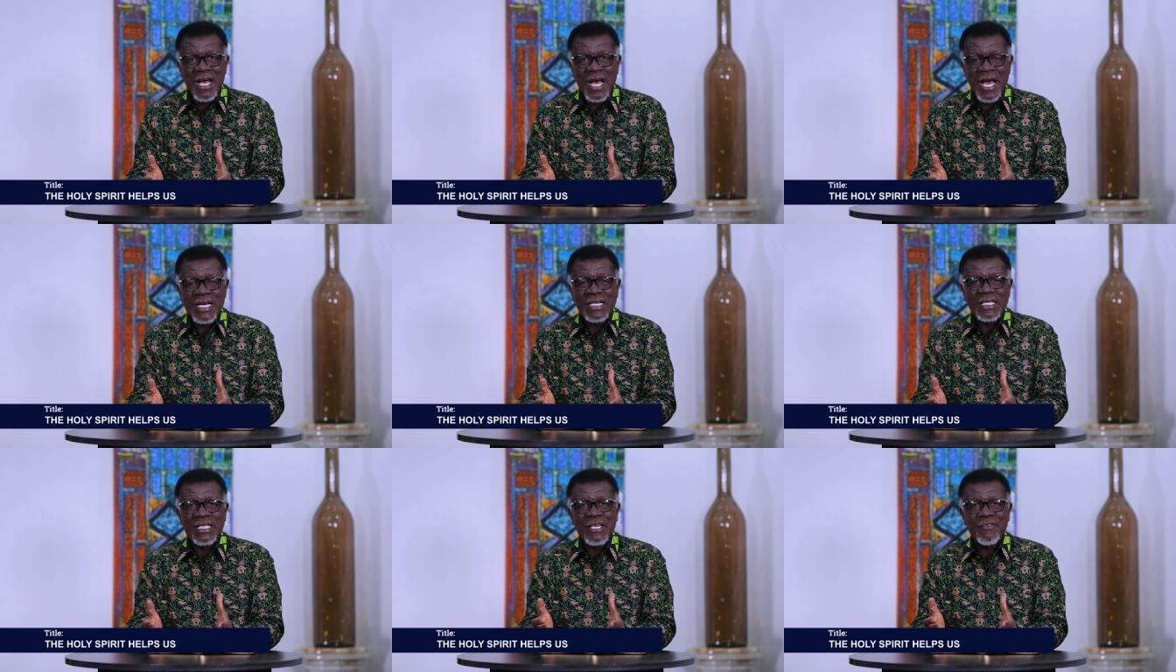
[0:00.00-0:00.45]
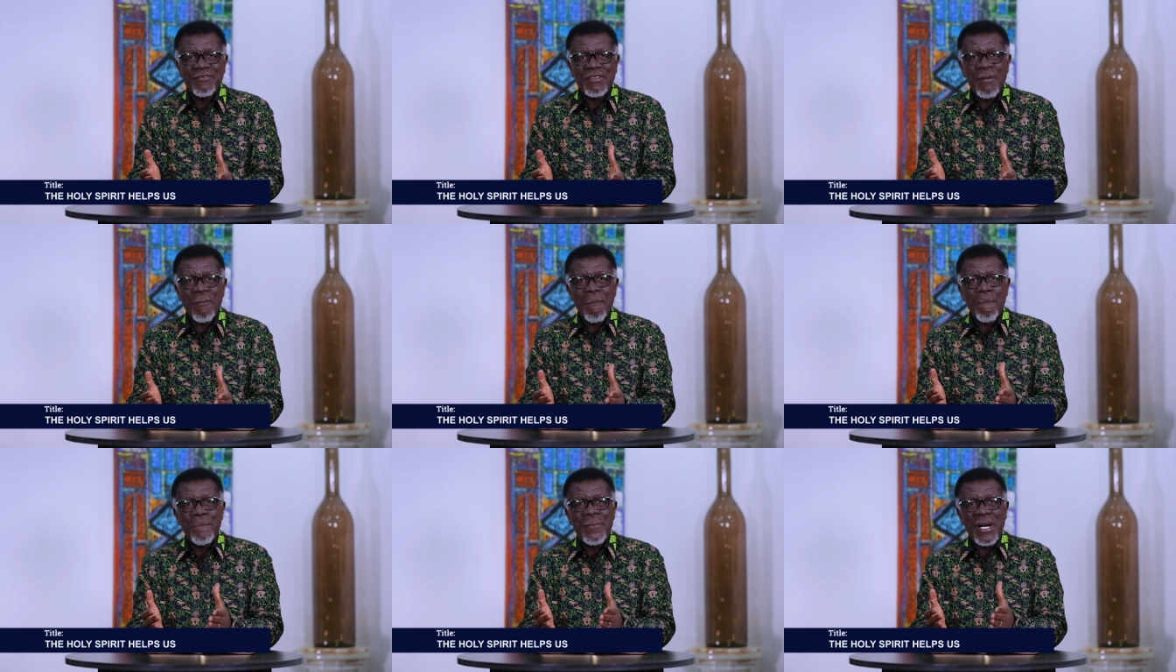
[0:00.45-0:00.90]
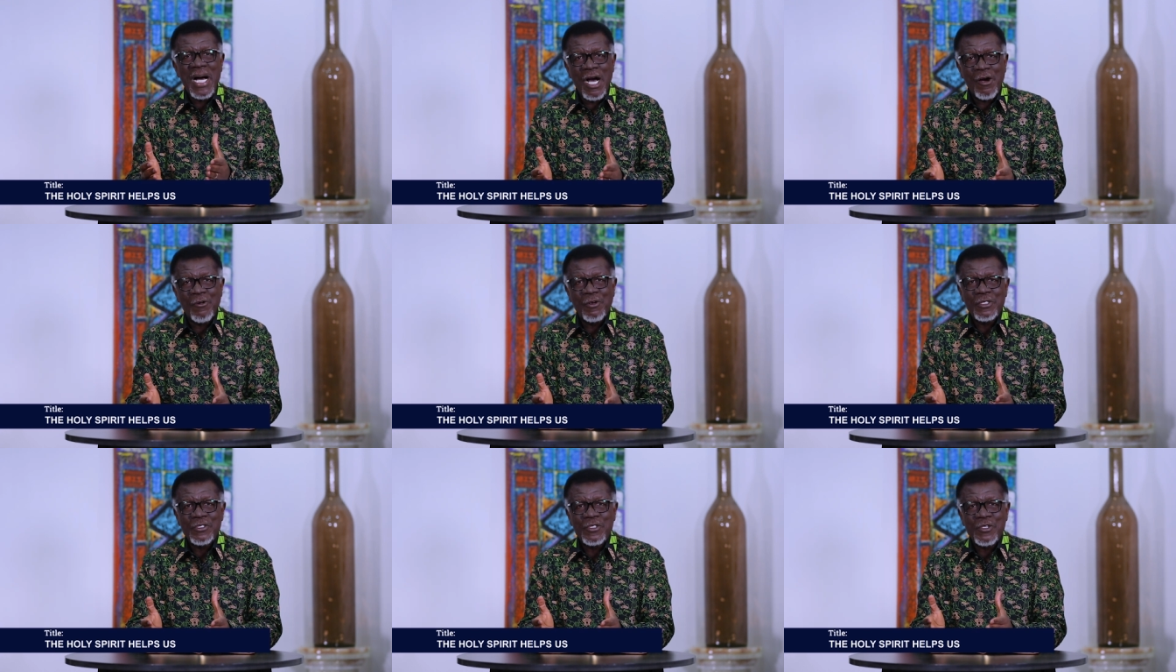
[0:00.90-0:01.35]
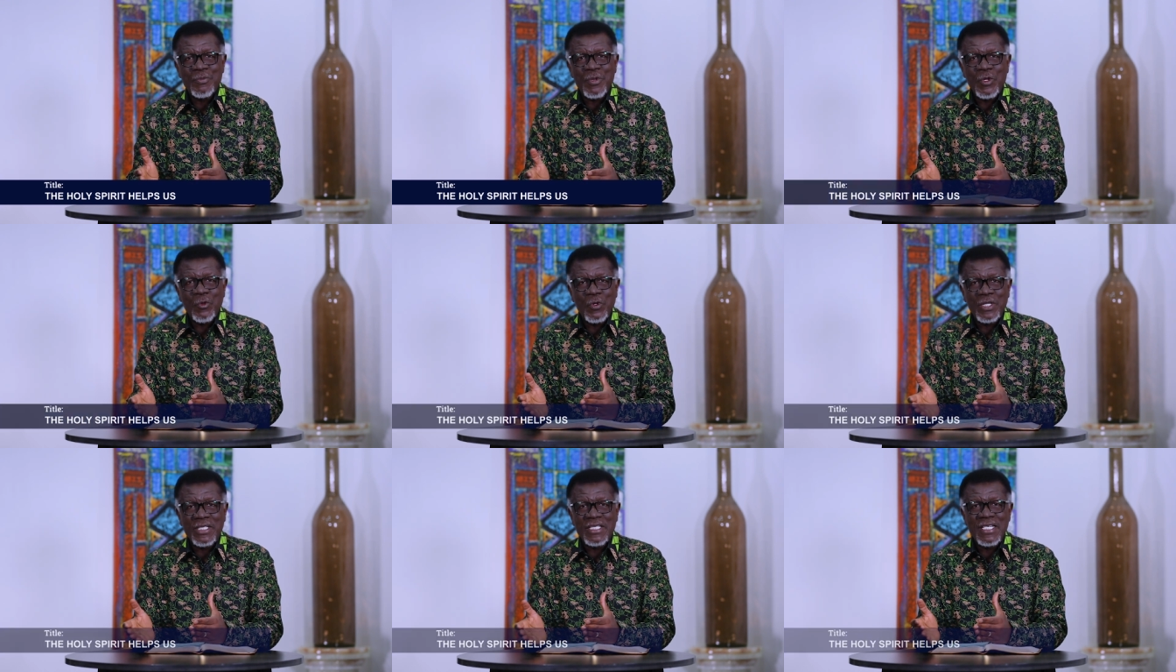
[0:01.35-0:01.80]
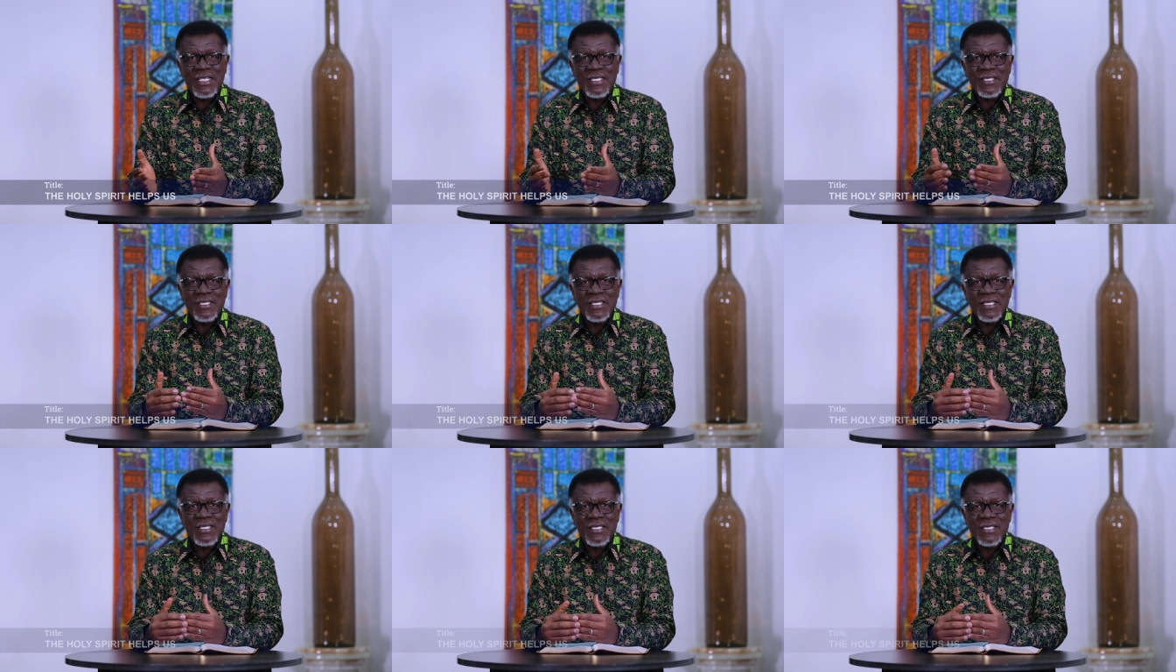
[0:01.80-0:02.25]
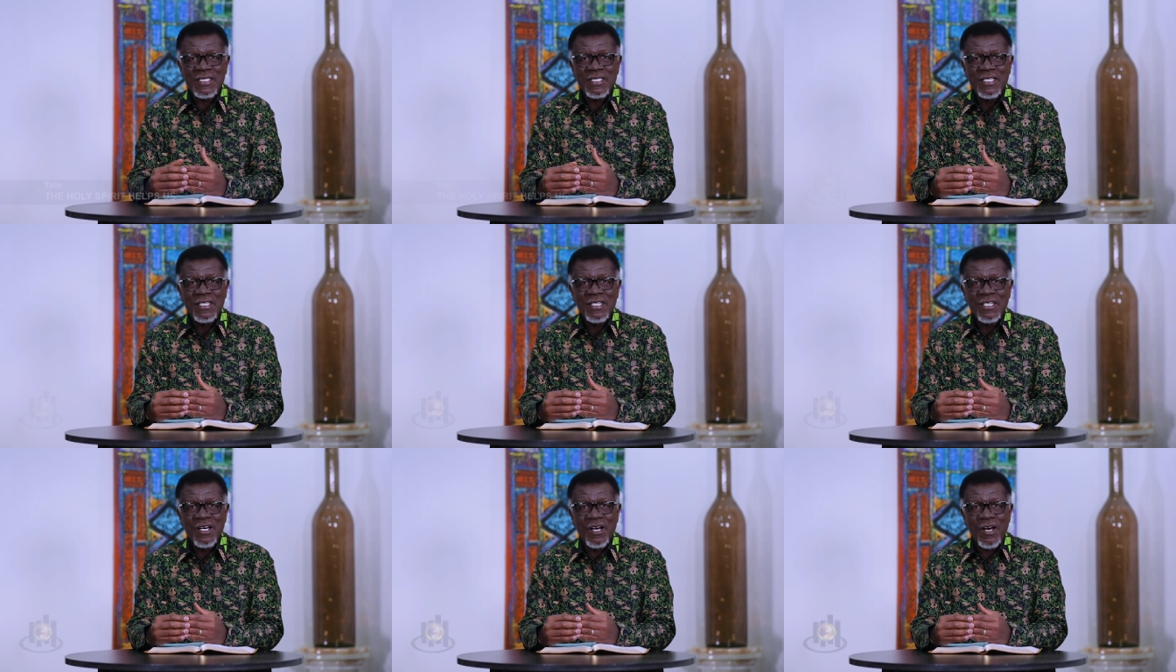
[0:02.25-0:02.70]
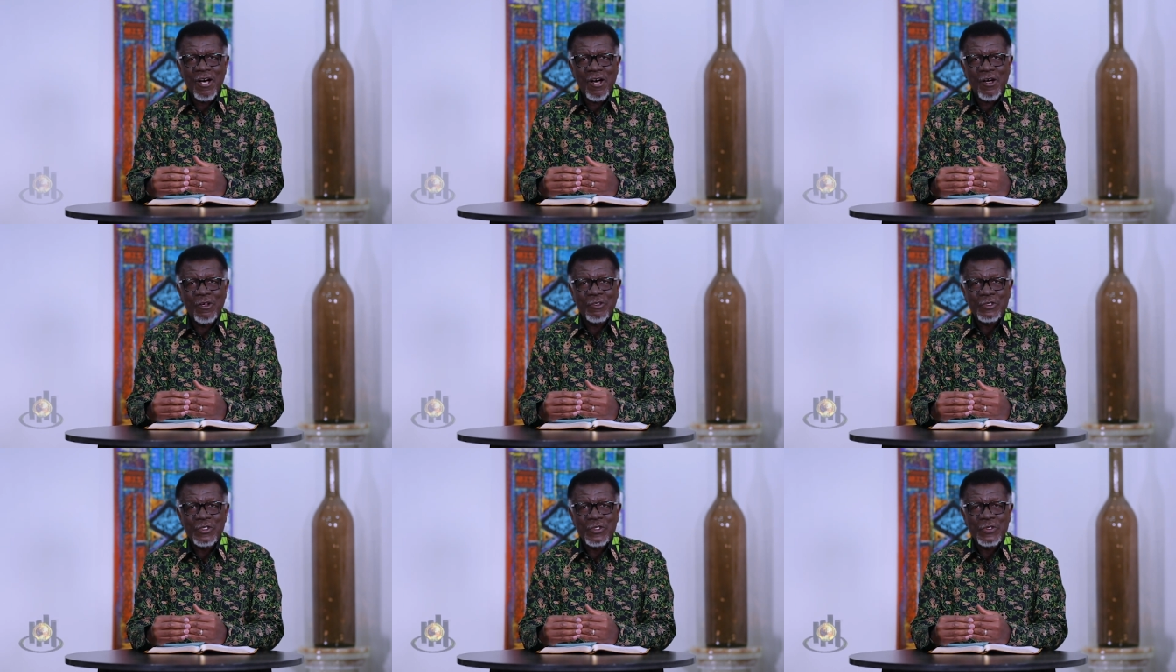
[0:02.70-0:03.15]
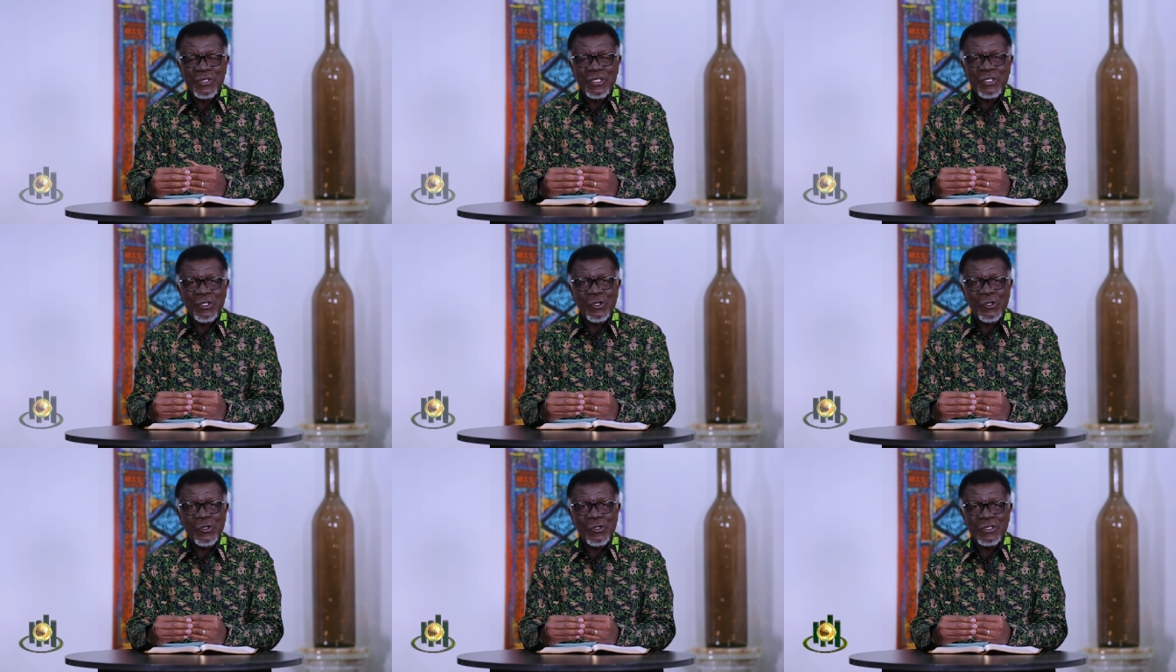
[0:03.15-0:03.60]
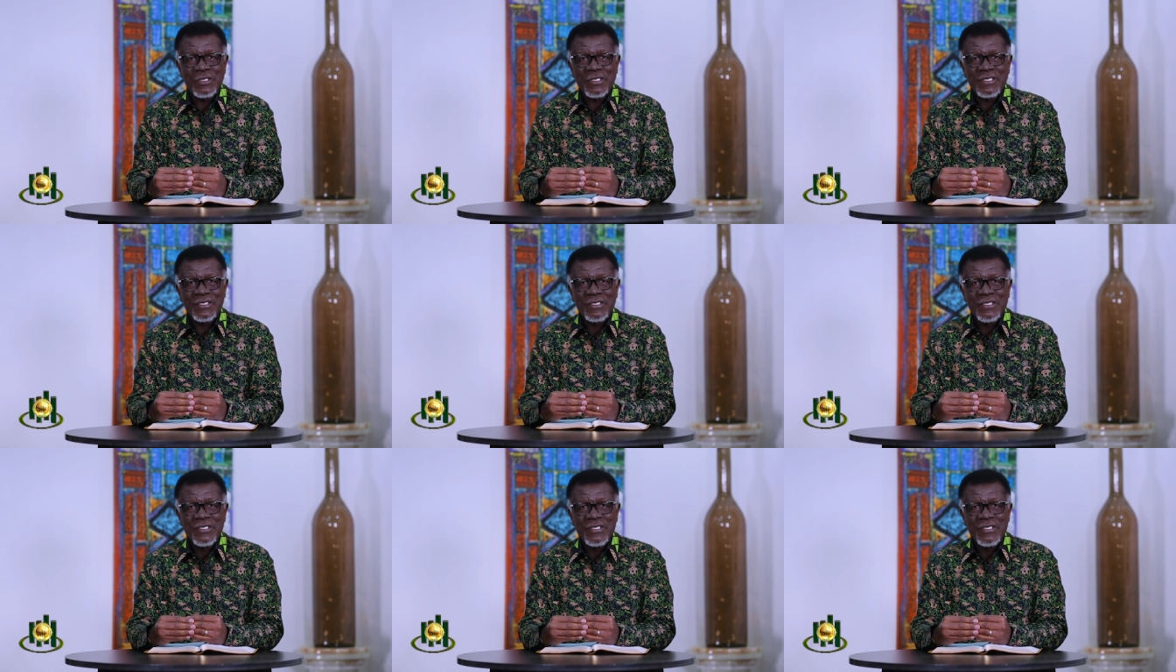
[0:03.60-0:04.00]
and gave them power to be witnesses unto the Lord.